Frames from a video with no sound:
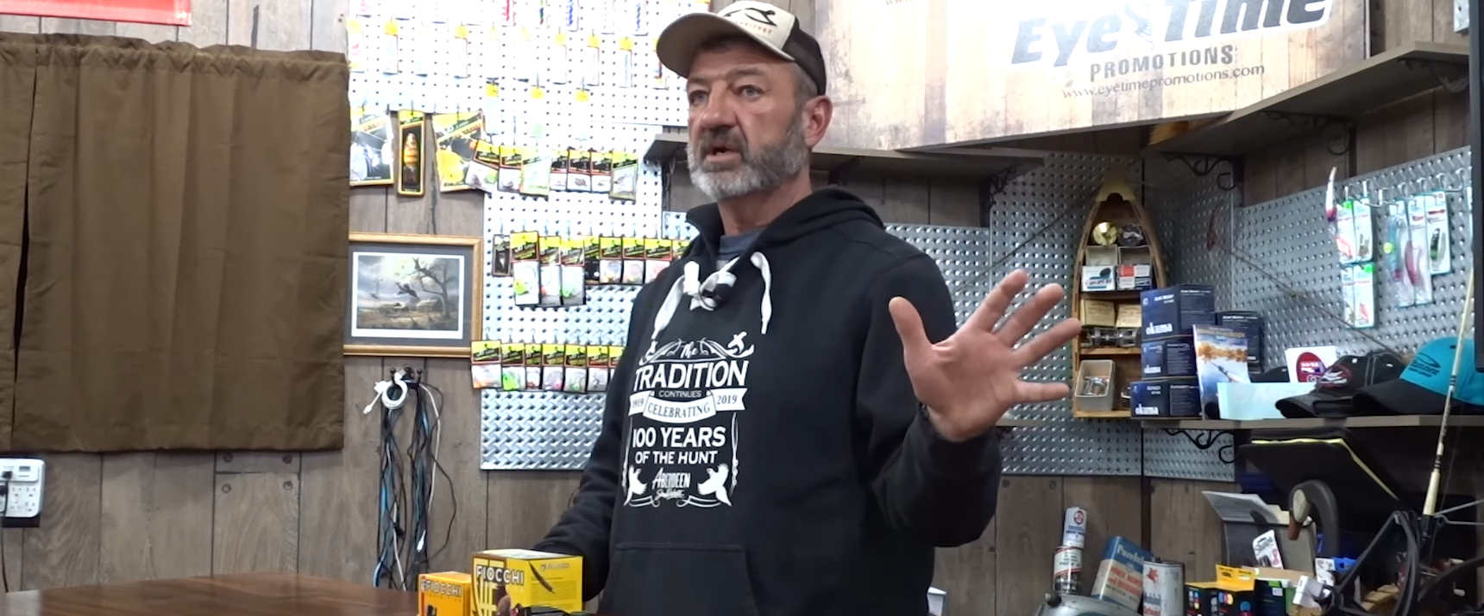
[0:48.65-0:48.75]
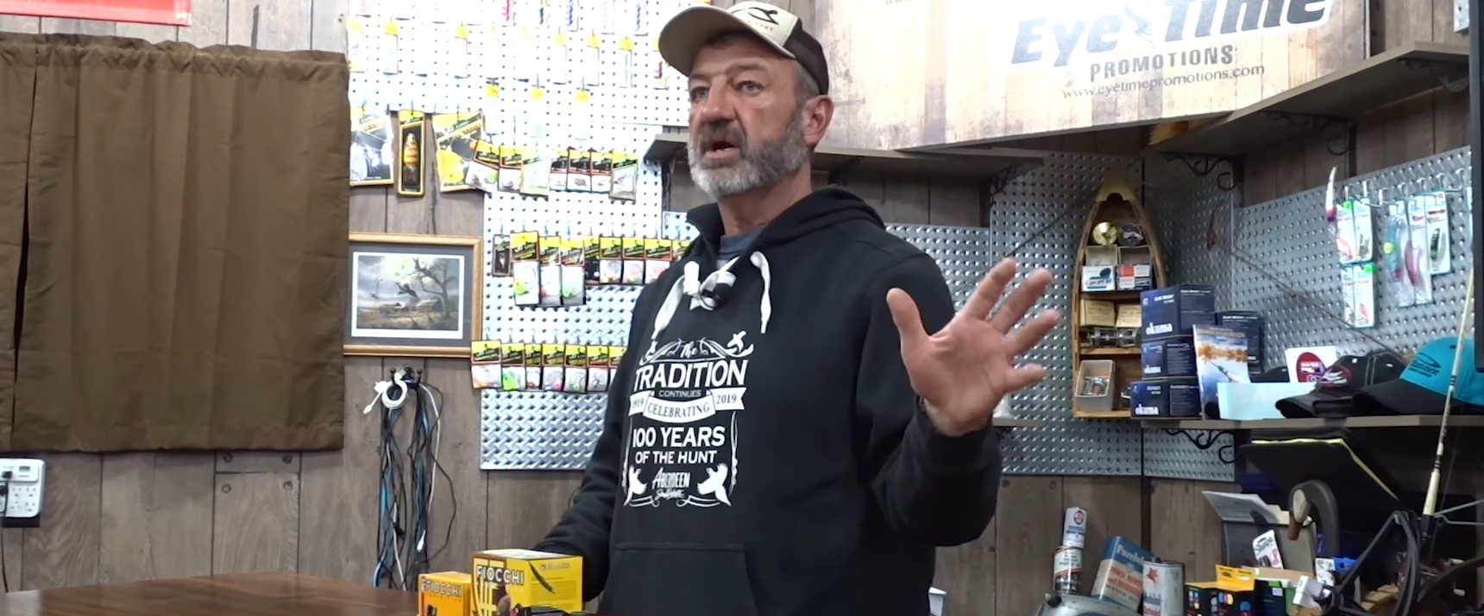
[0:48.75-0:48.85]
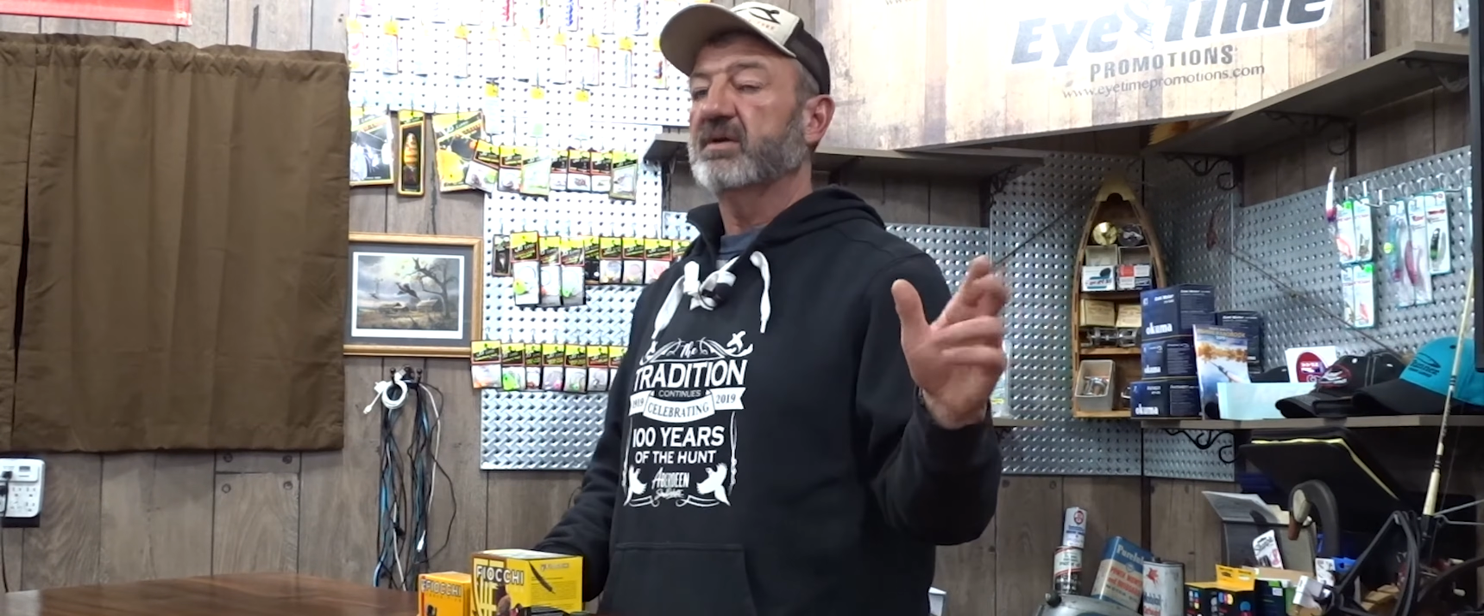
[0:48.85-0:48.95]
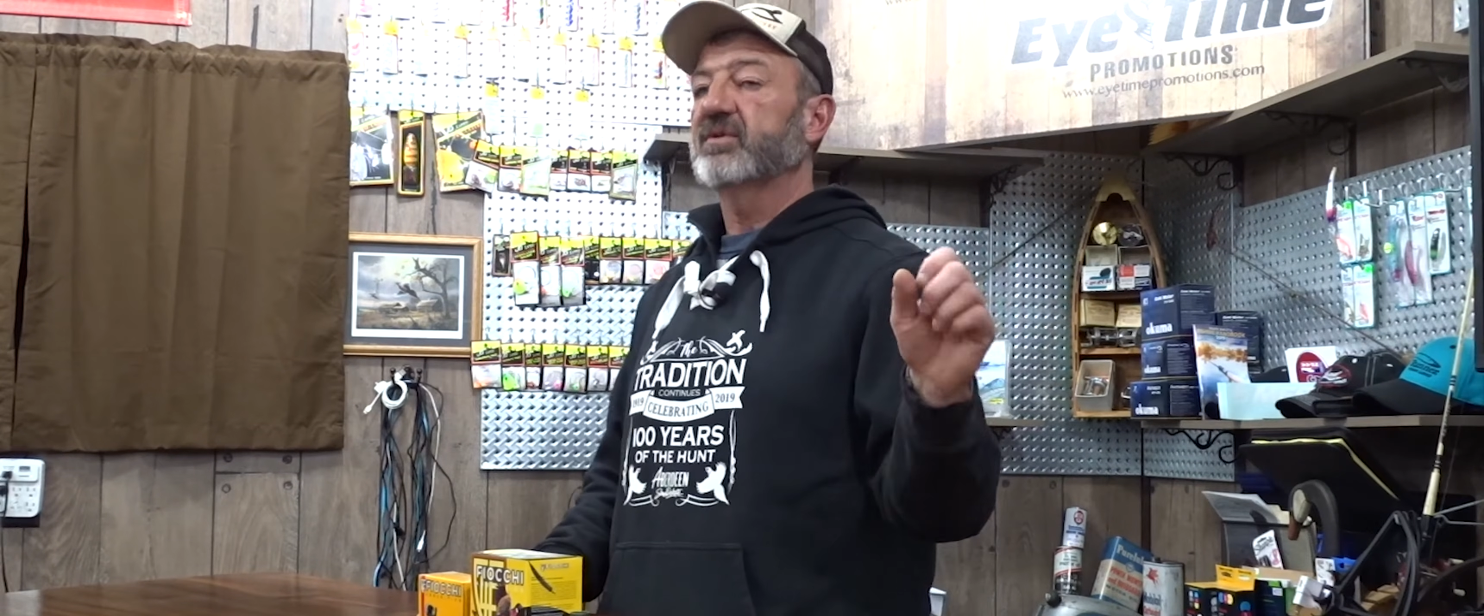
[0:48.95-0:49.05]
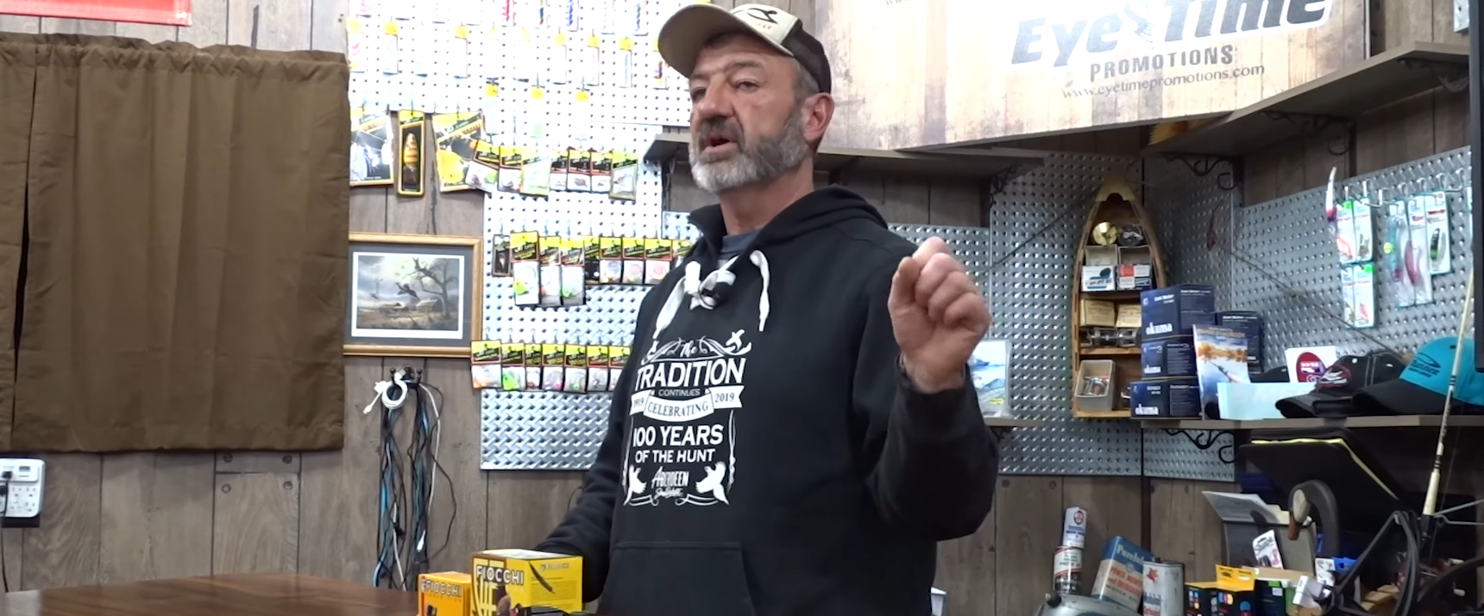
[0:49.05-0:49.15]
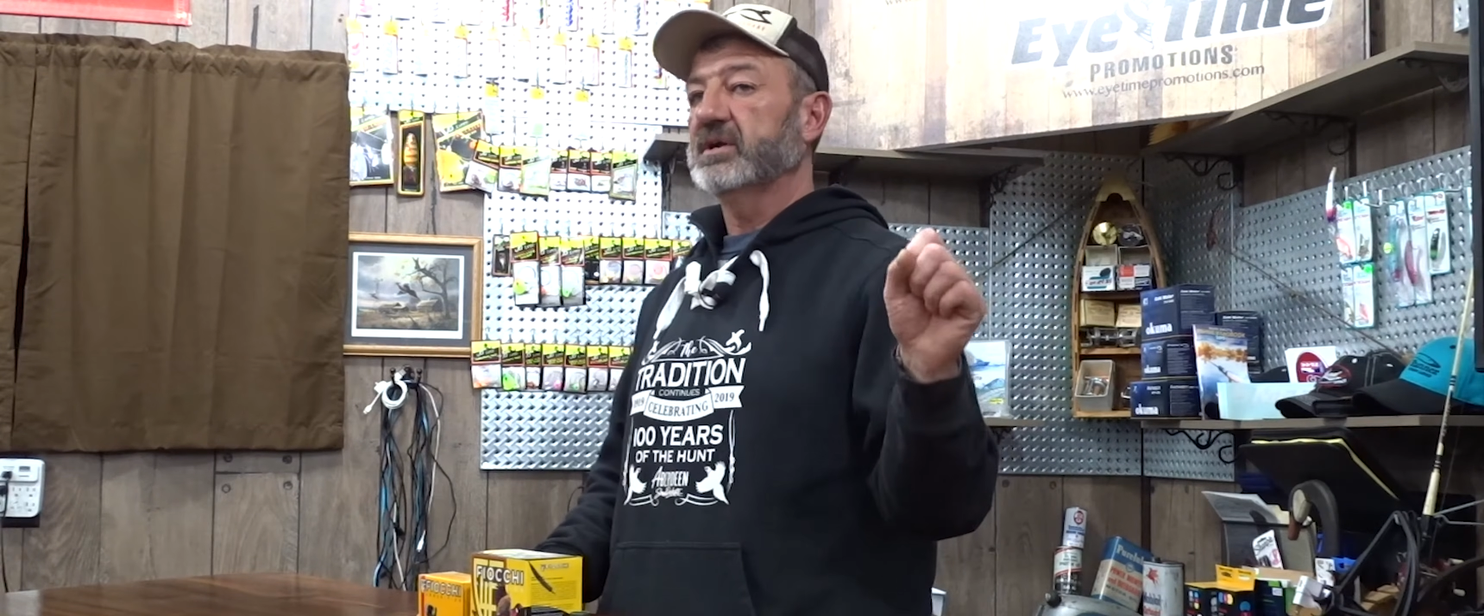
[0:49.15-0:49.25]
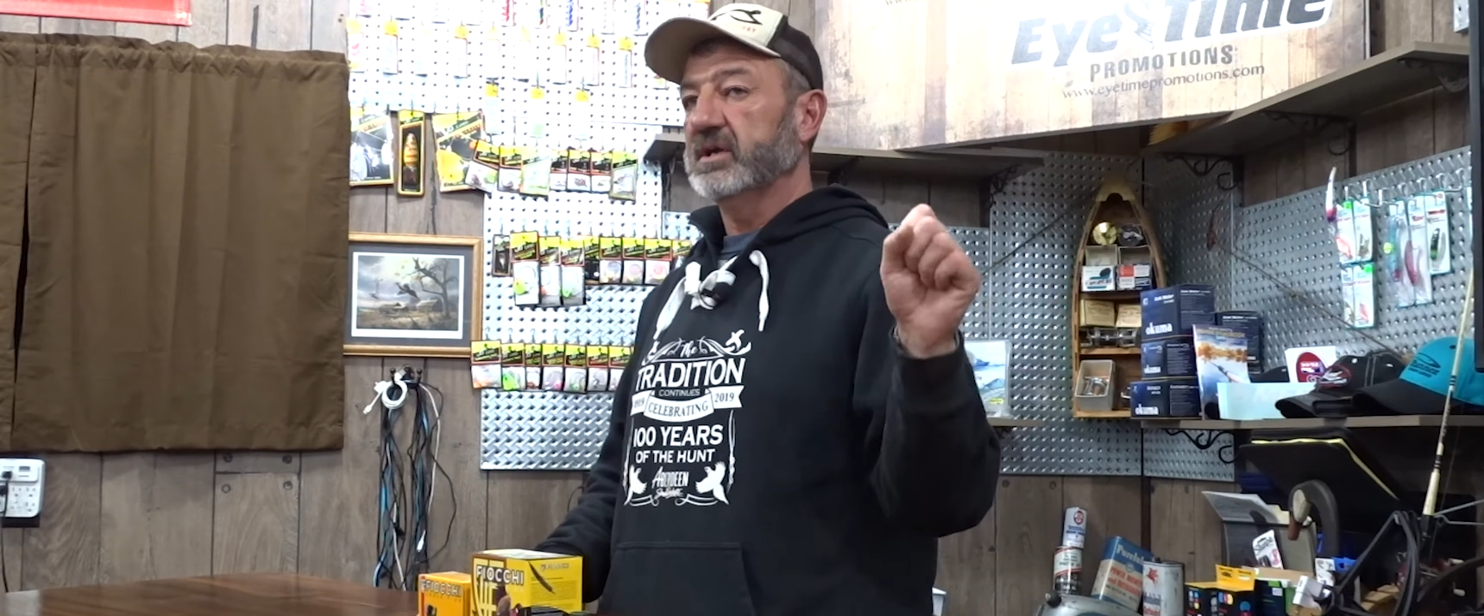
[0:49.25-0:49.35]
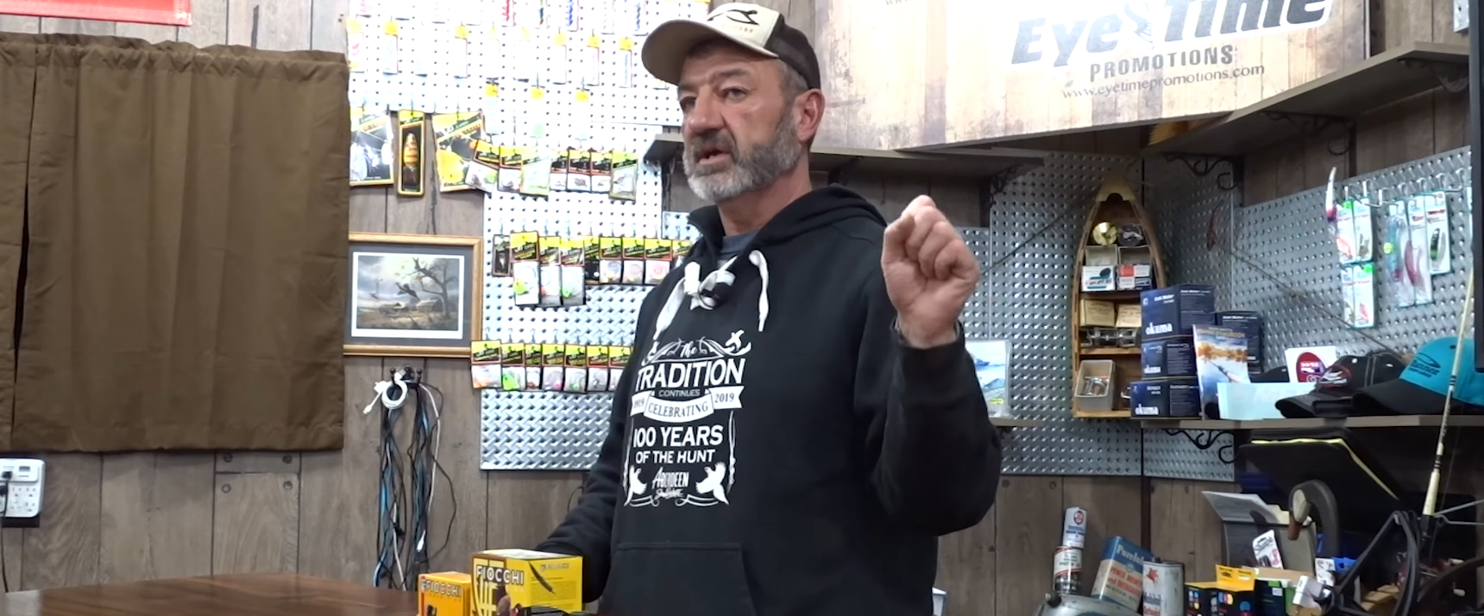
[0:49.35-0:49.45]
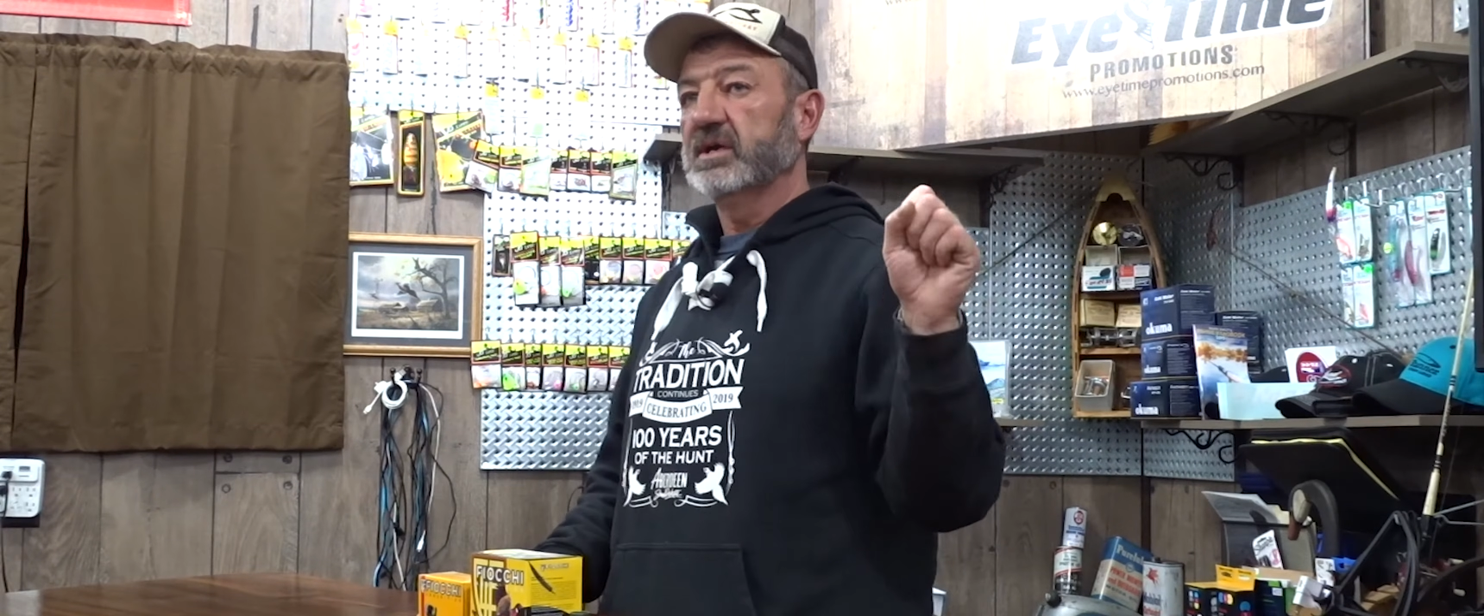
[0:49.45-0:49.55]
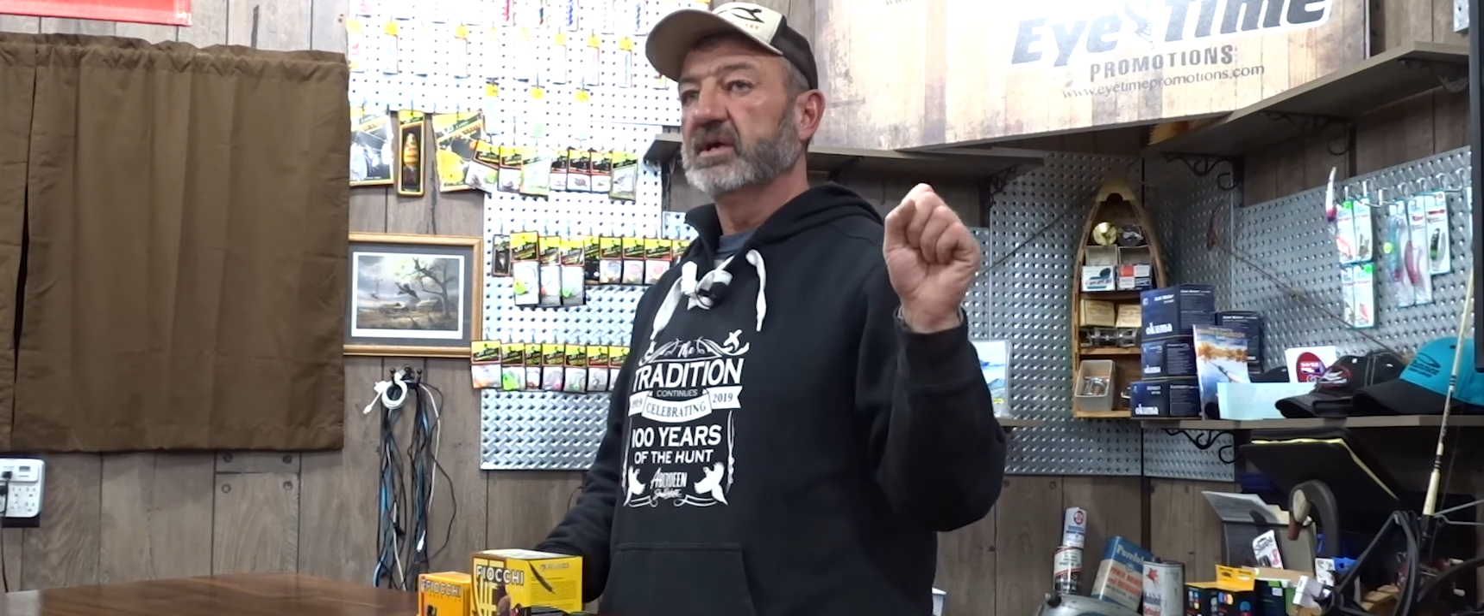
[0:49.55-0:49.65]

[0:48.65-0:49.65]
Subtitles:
off on you,